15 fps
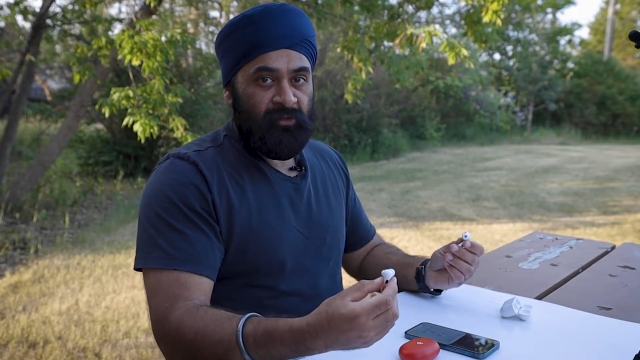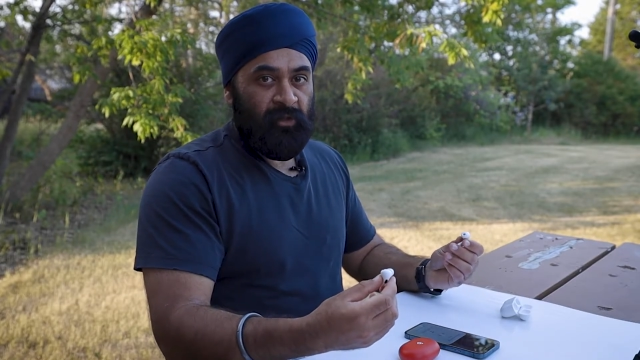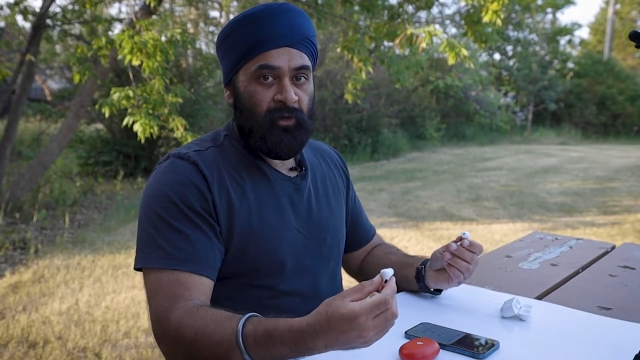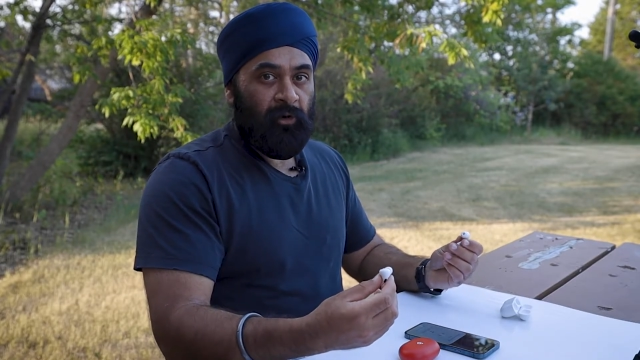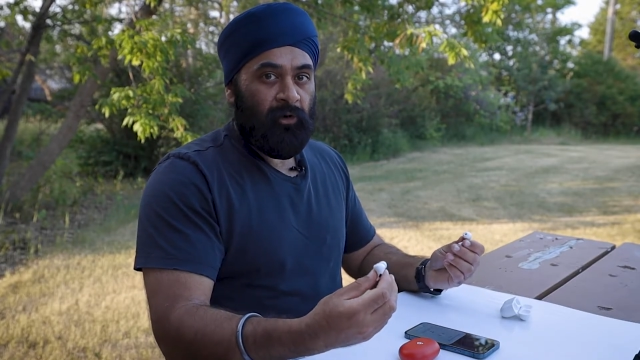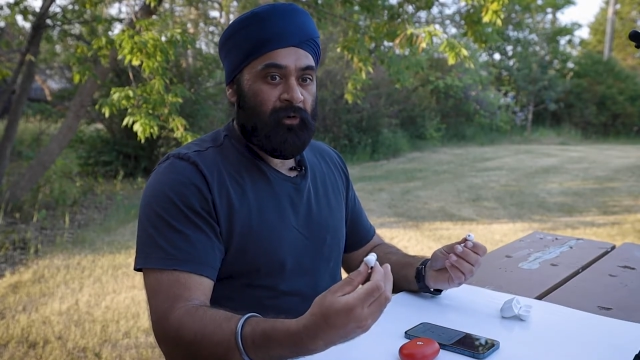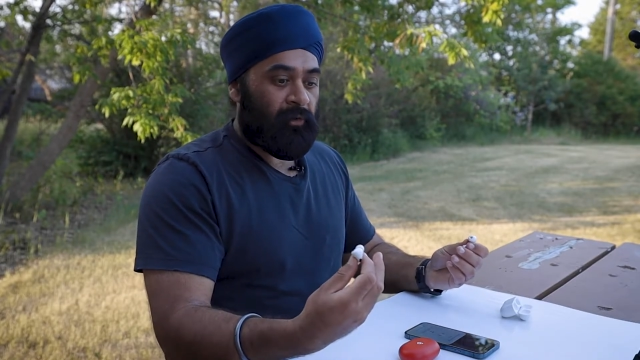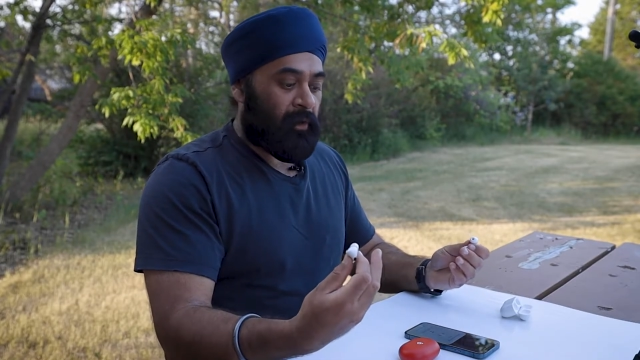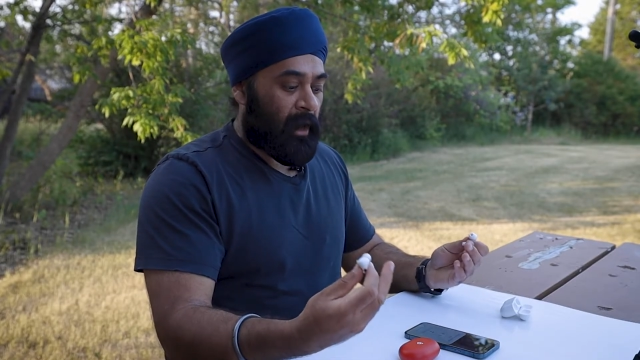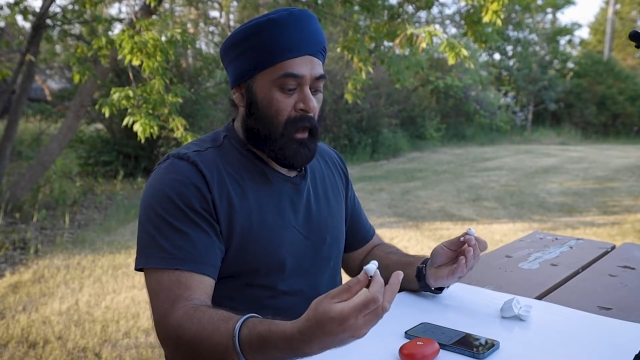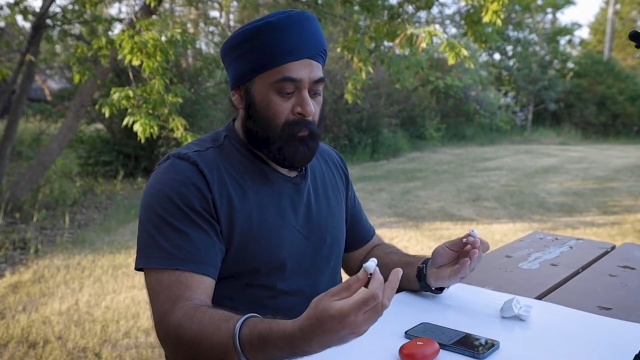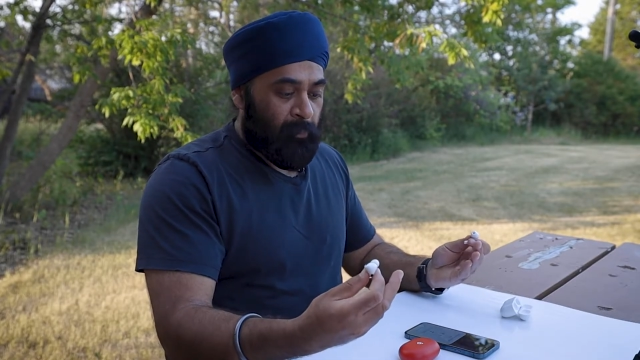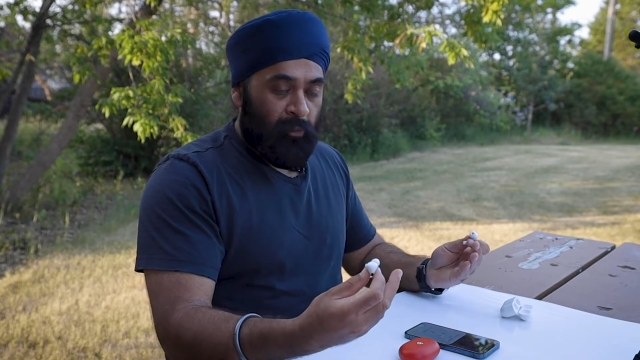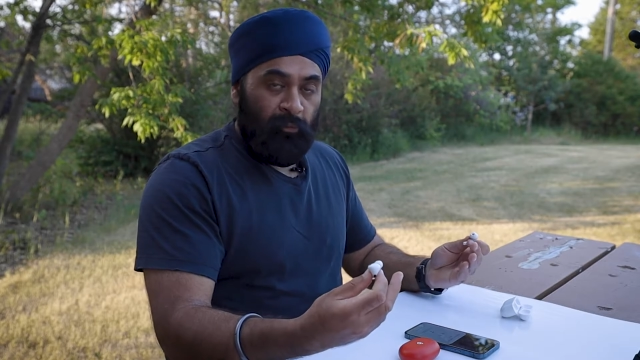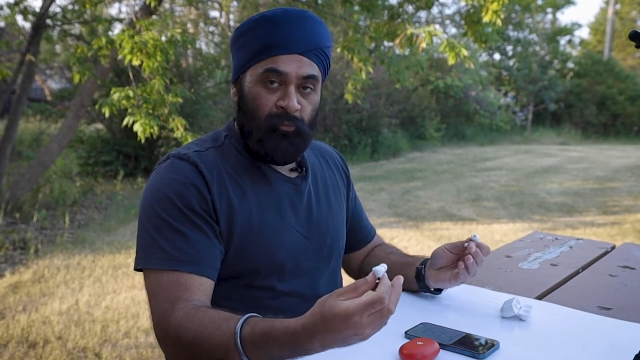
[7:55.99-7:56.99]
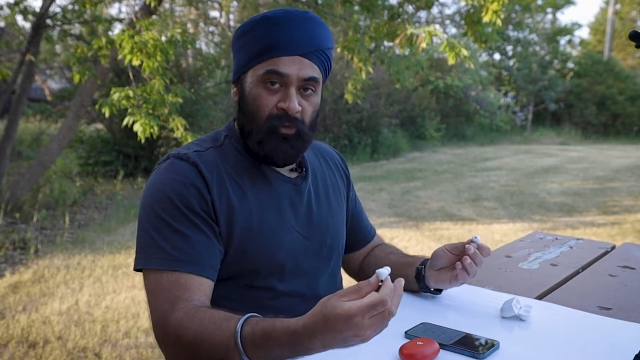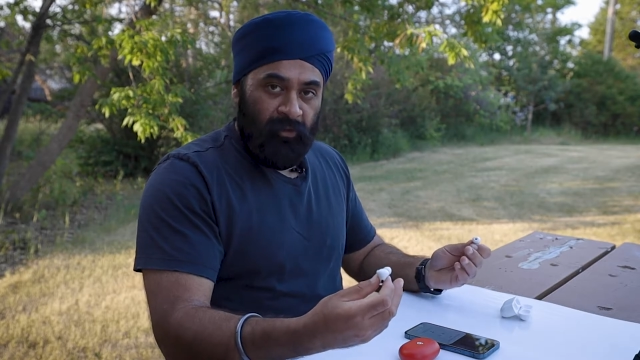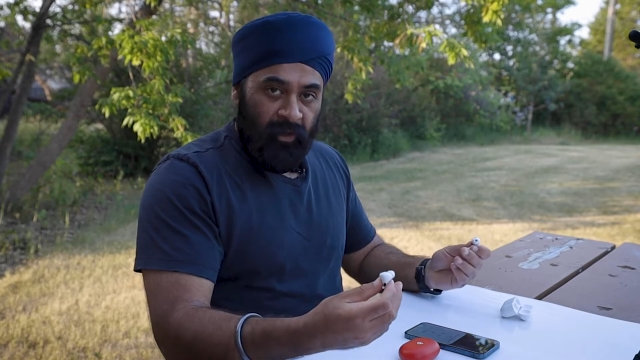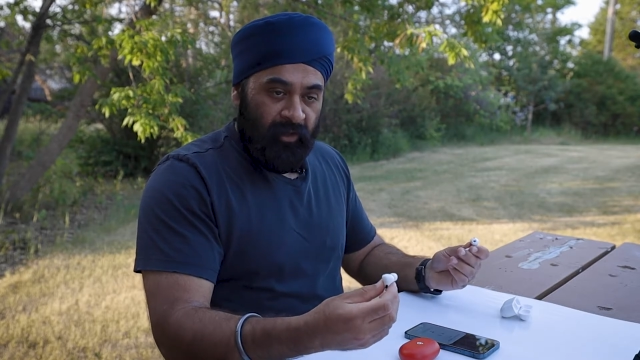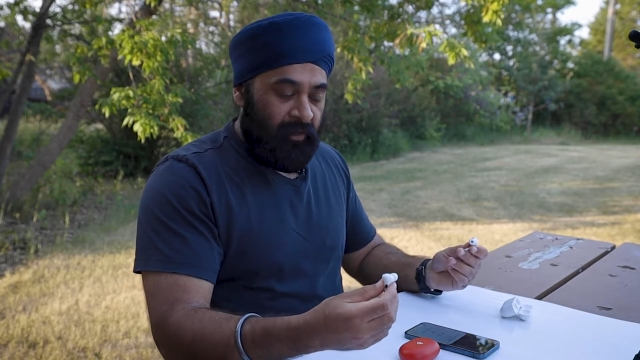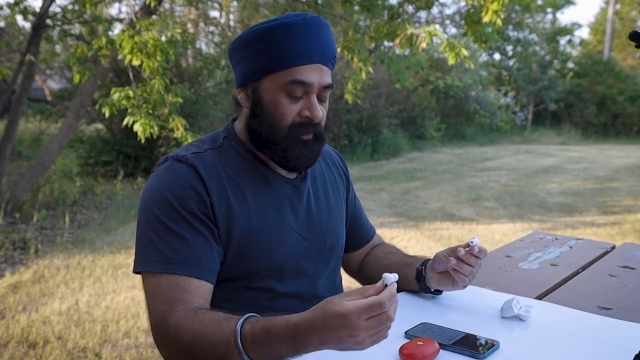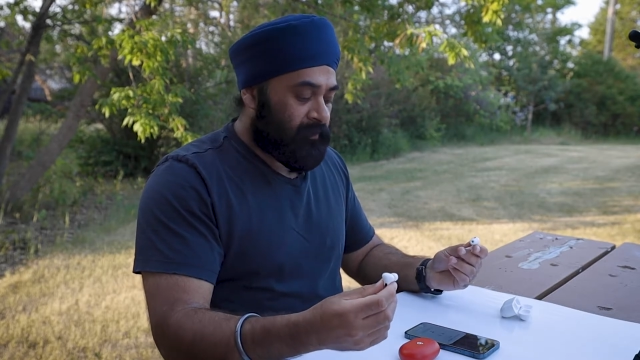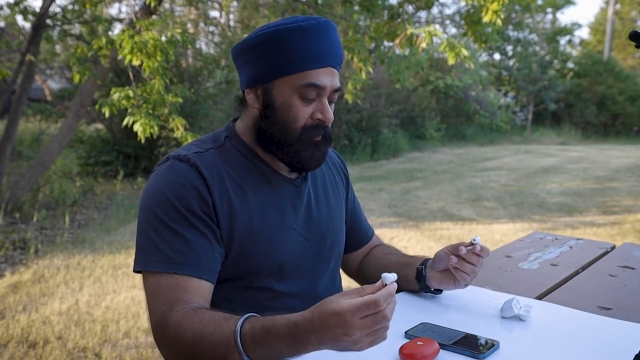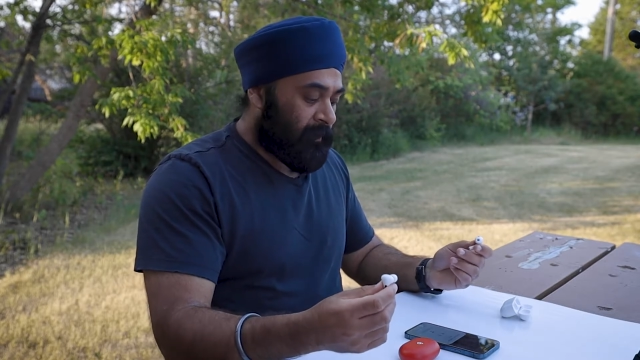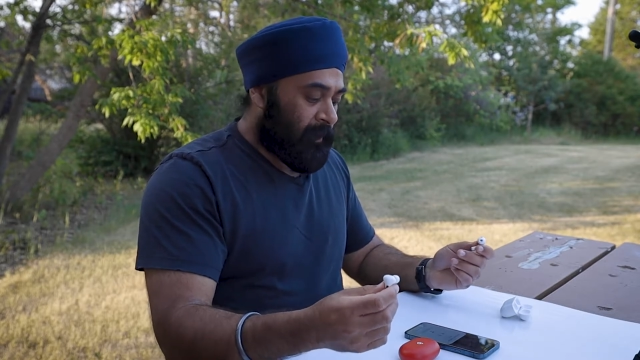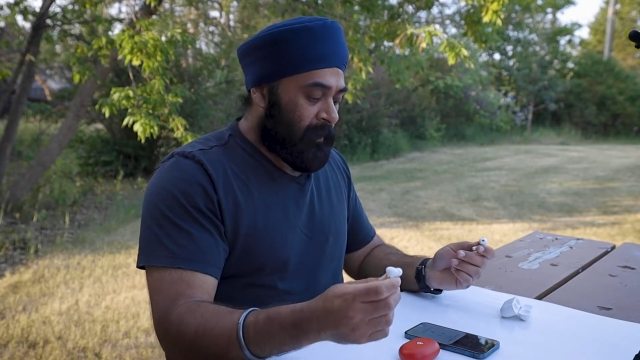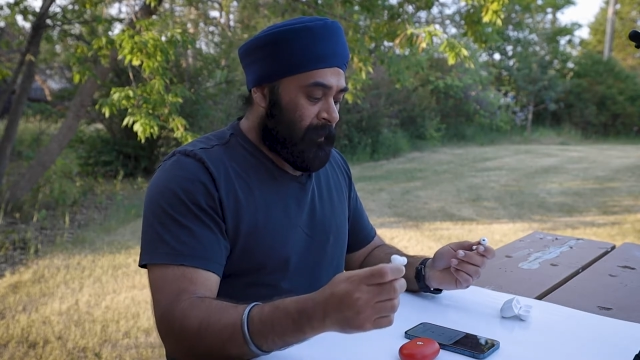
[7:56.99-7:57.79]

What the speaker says: that are Apple related.